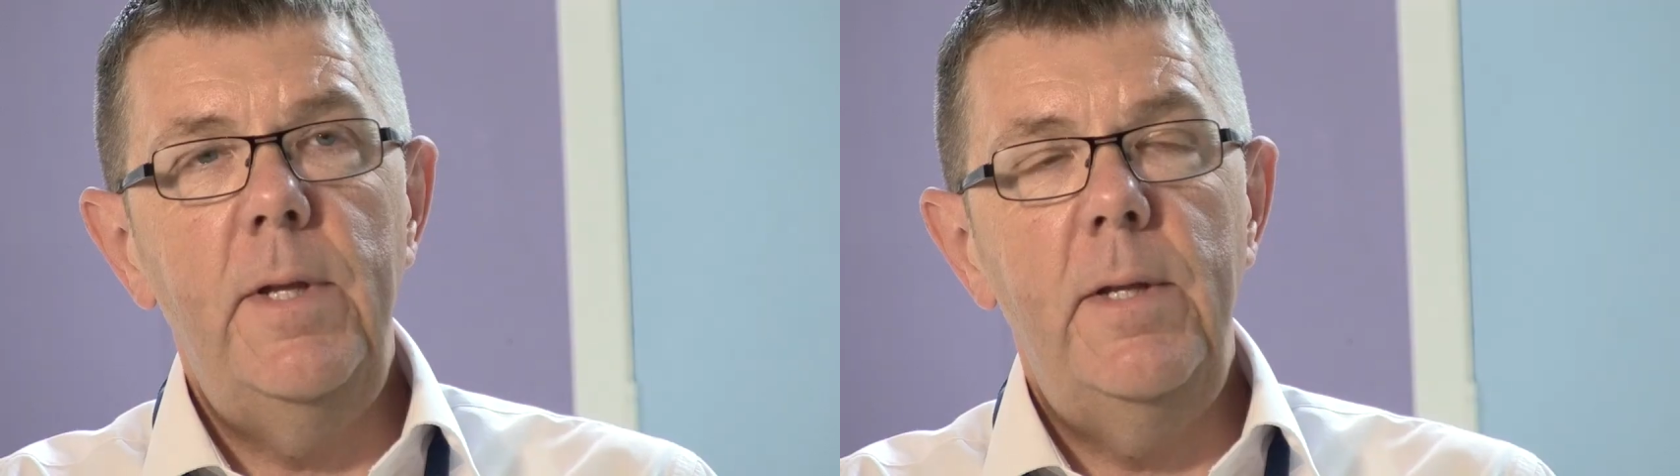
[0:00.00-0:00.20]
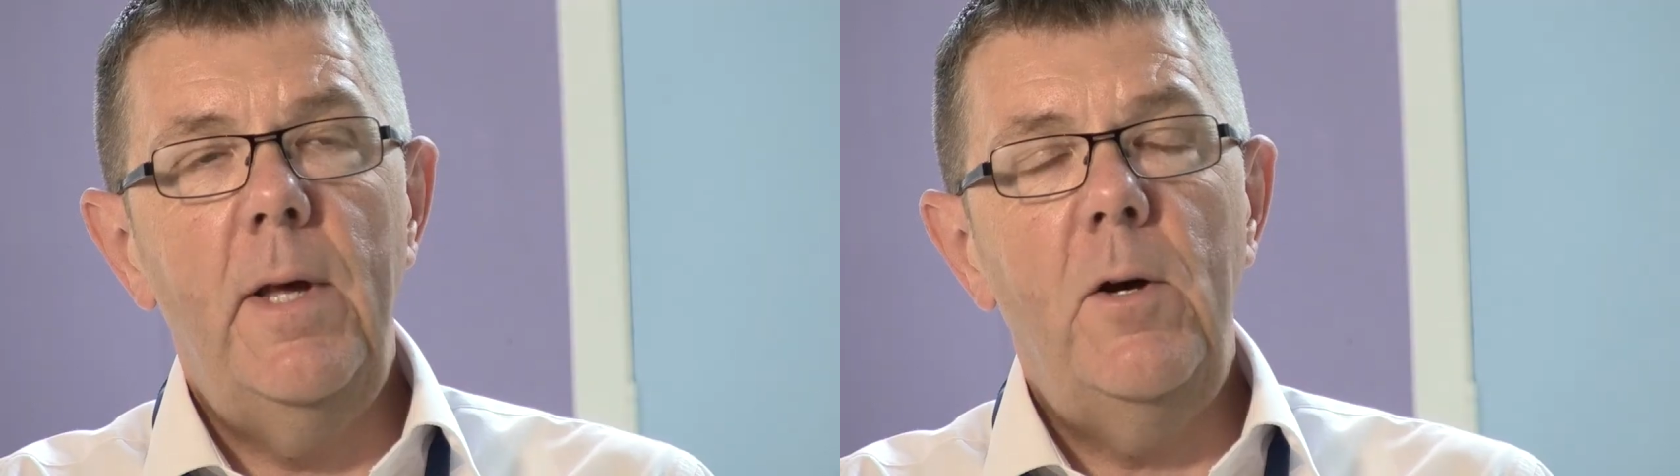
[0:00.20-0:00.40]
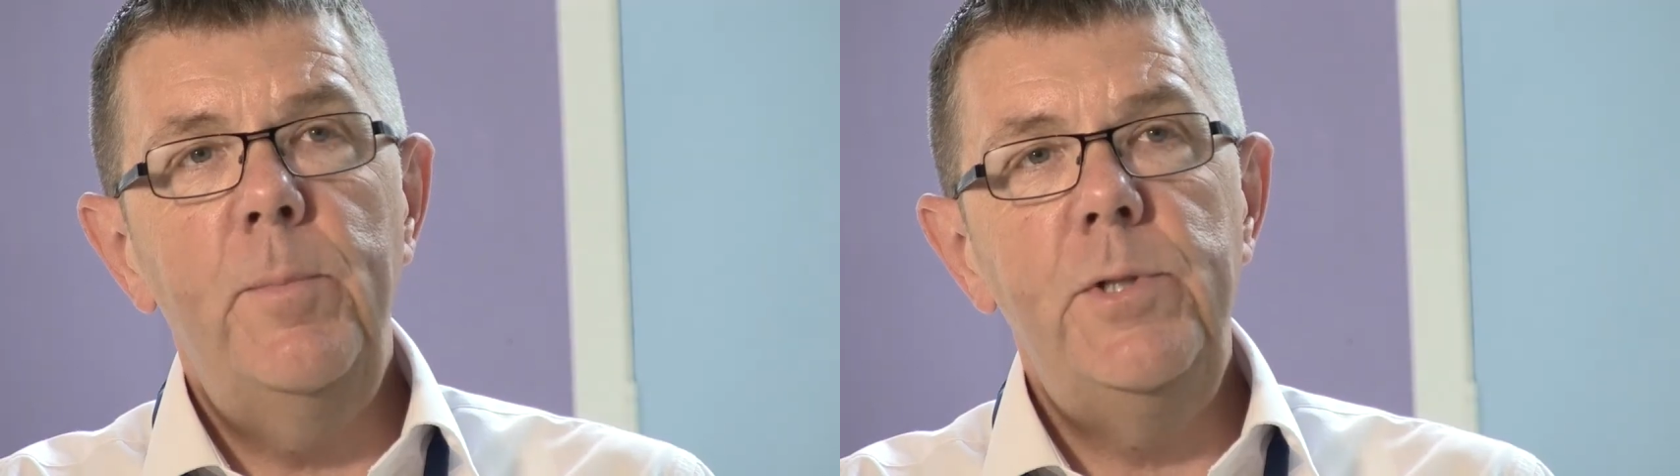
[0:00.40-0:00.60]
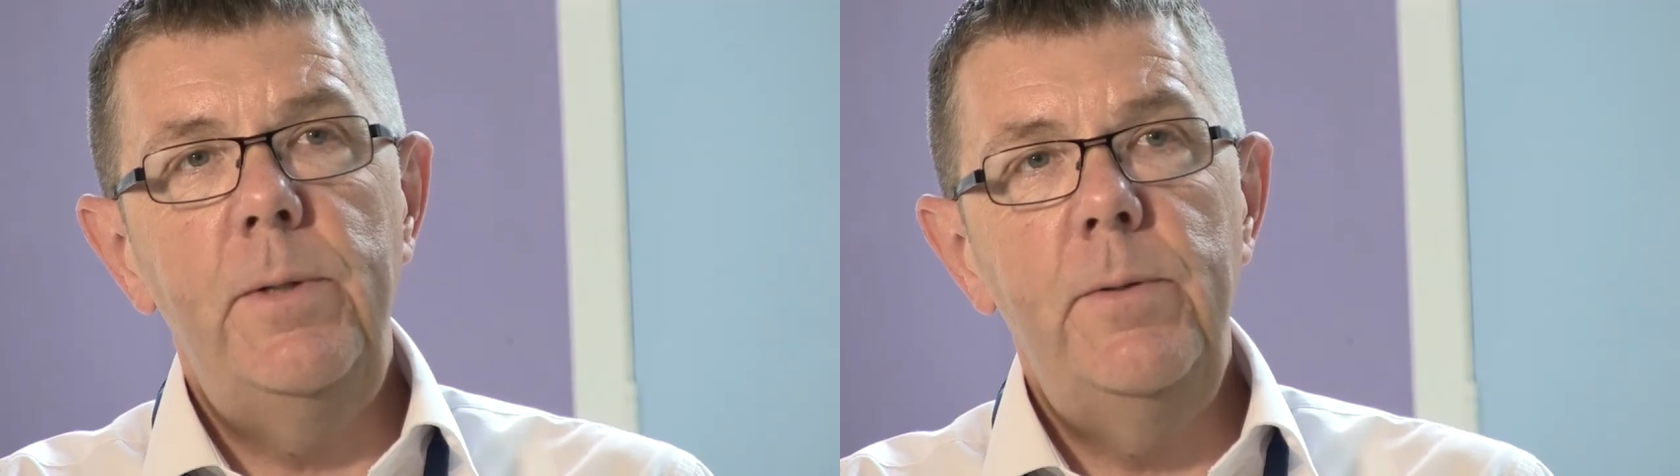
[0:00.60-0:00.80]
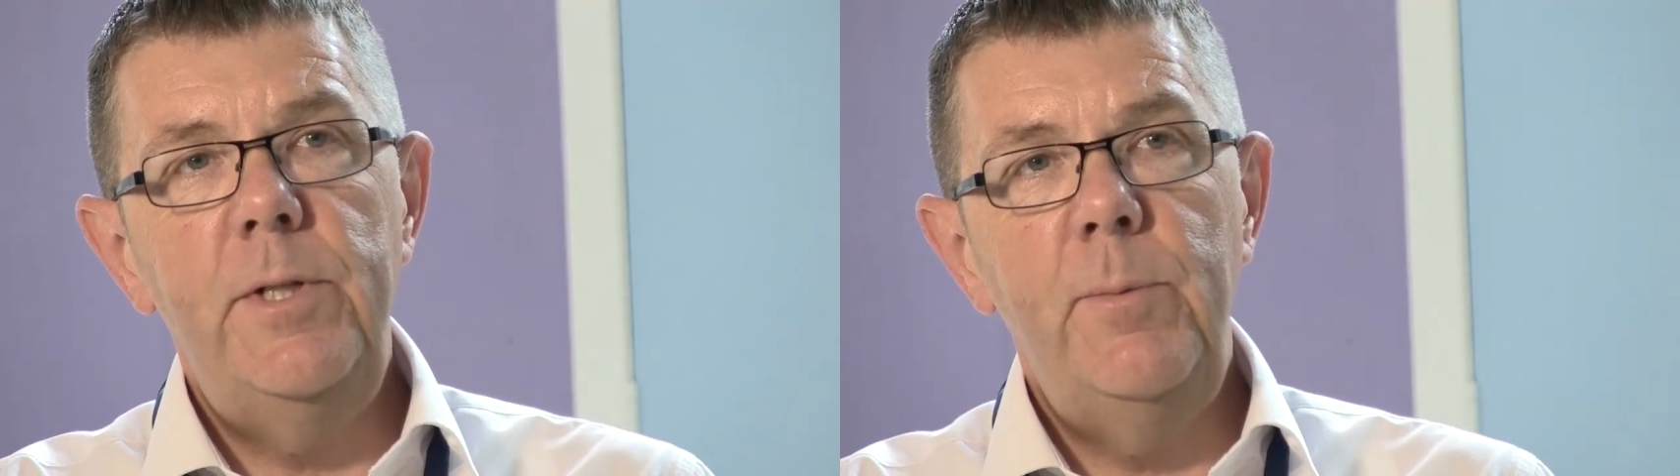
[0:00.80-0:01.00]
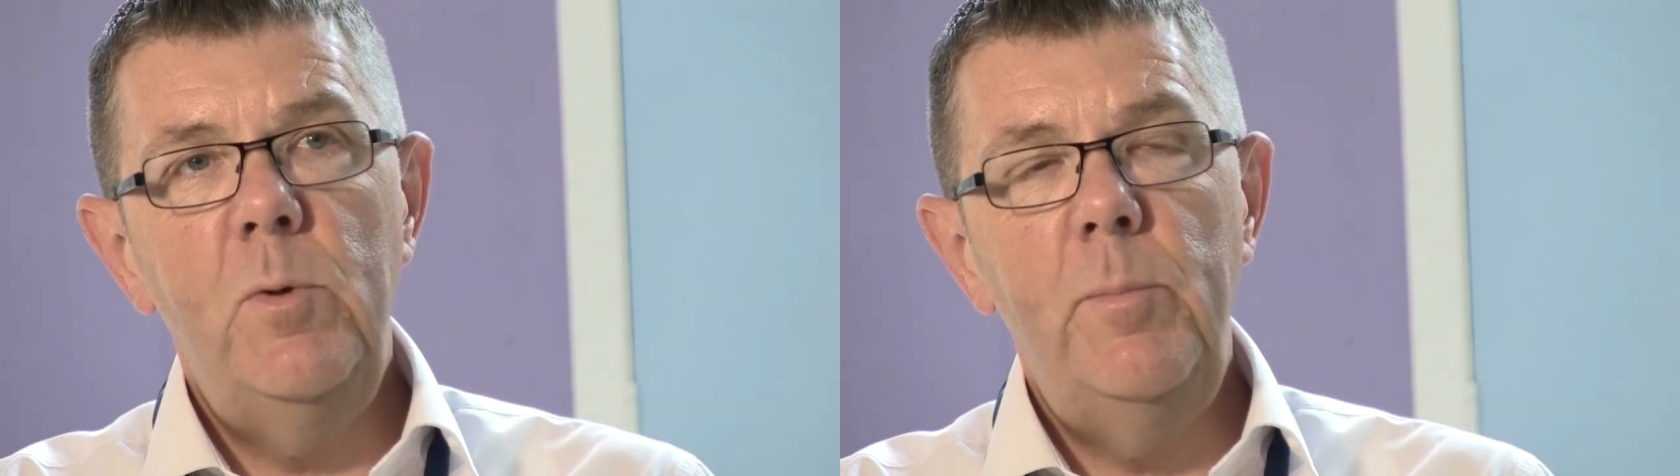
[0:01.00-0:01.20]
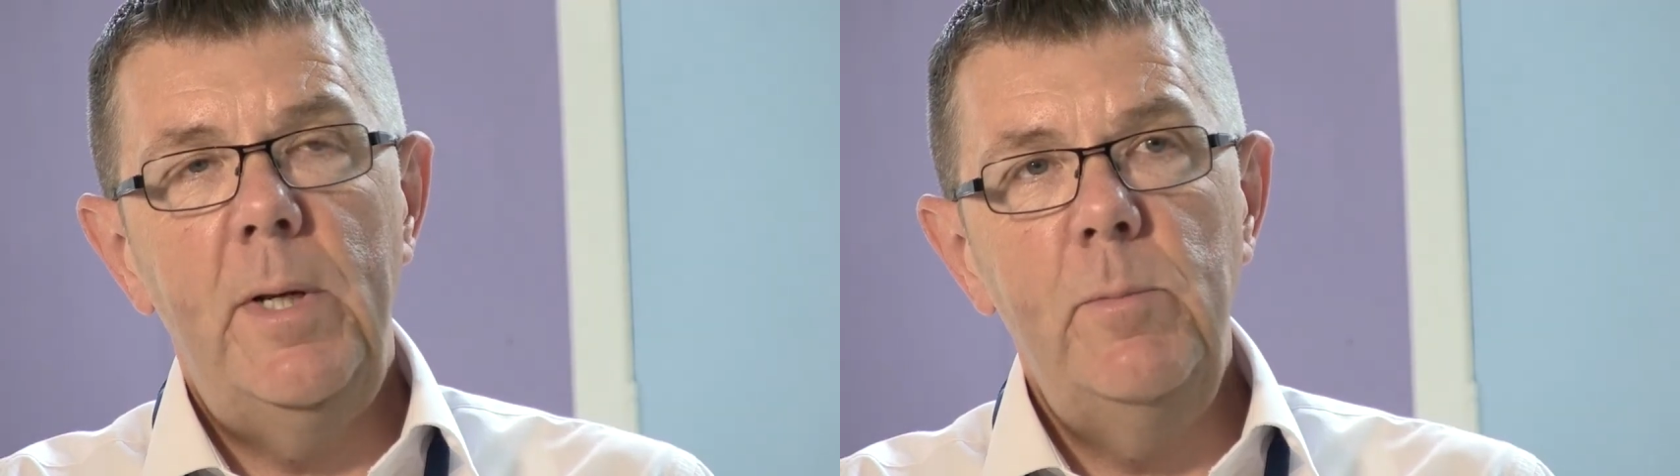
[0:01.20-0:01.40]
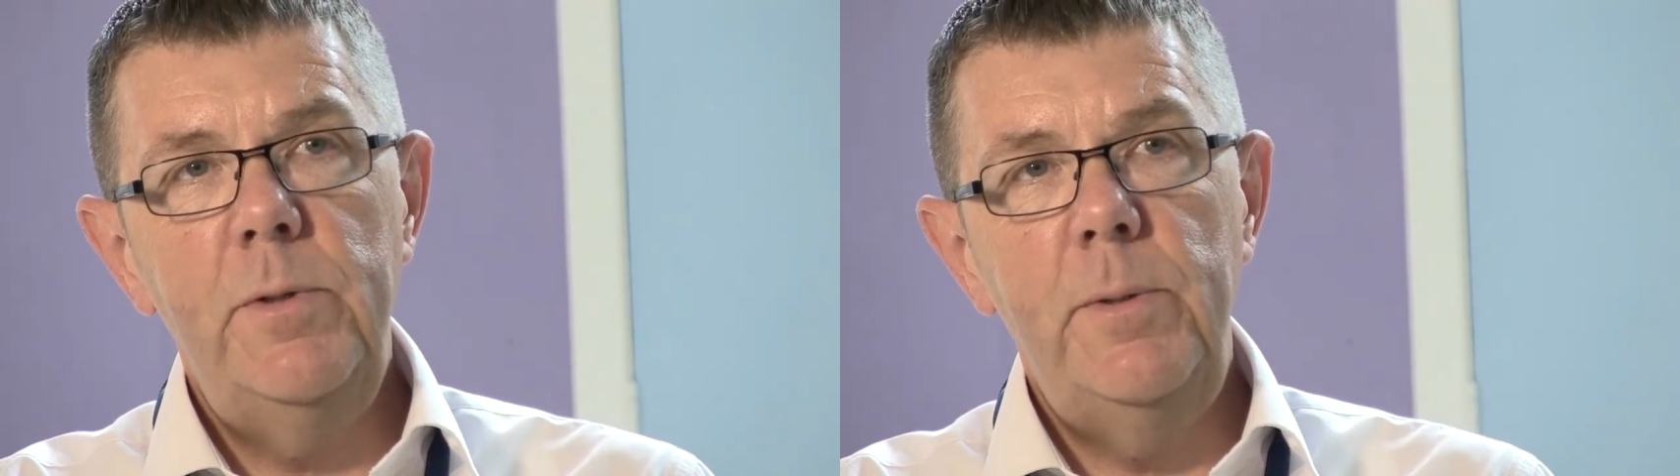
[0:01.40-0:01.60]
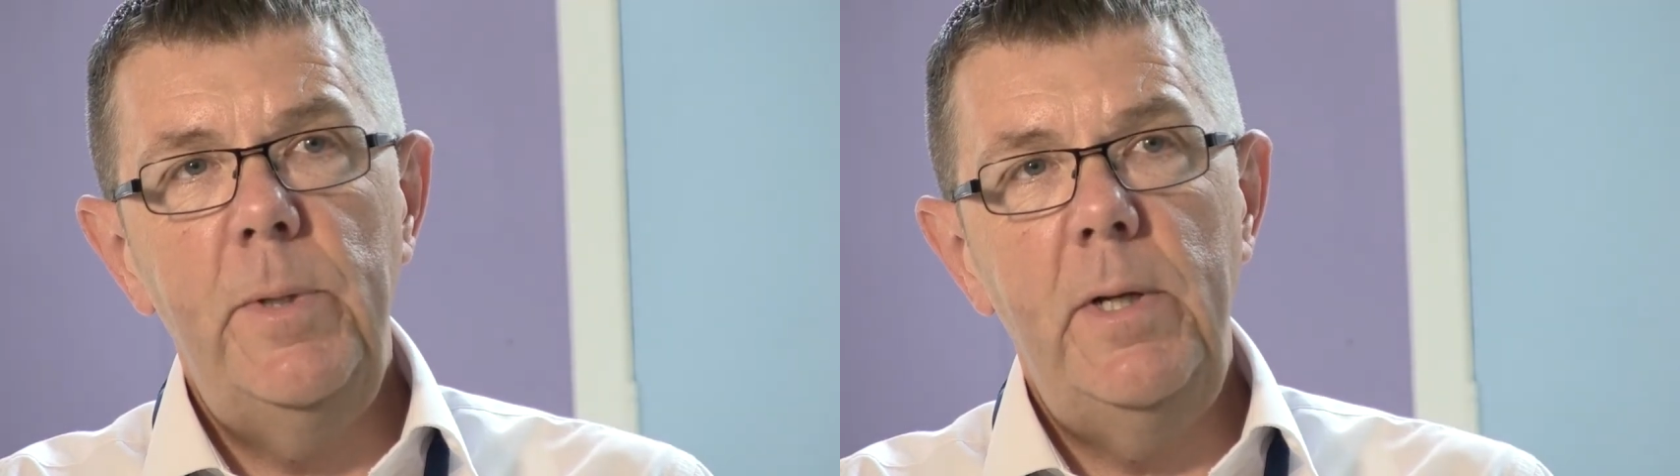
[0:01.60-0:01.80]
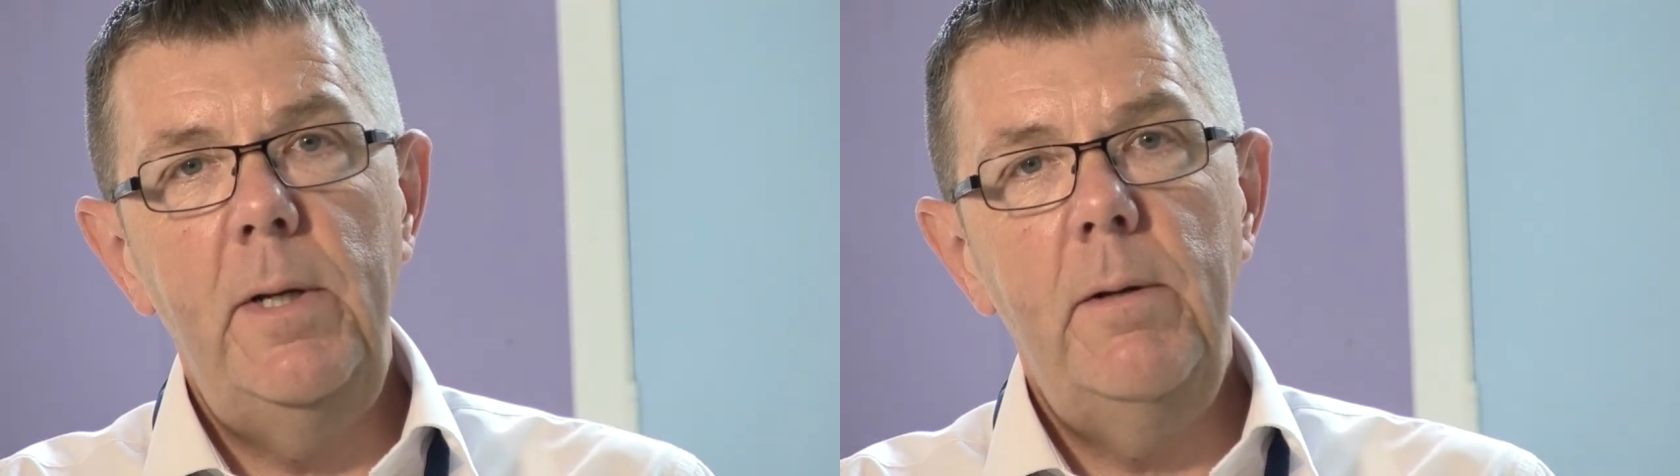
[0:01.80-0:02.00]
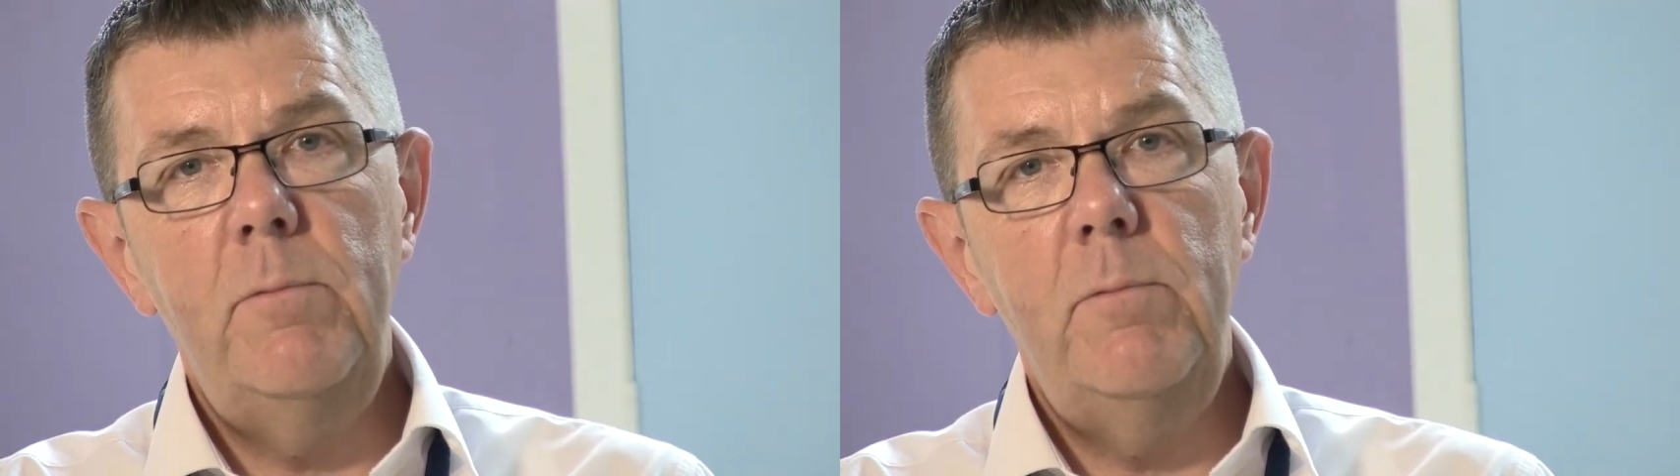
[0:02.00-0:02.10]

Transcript: then that opportunity will be able to be